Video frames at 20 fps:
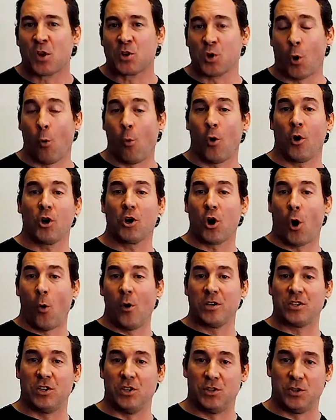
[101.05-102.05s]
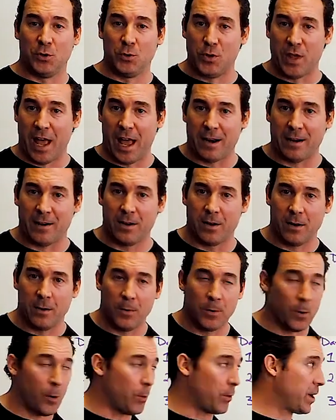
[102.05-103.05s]
So we're going to do that,
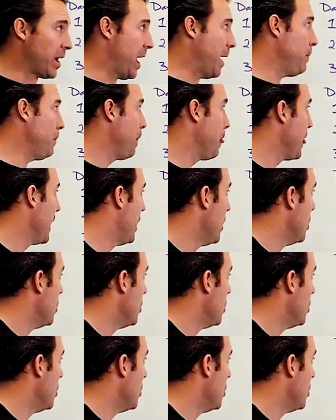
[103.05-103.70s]
okay?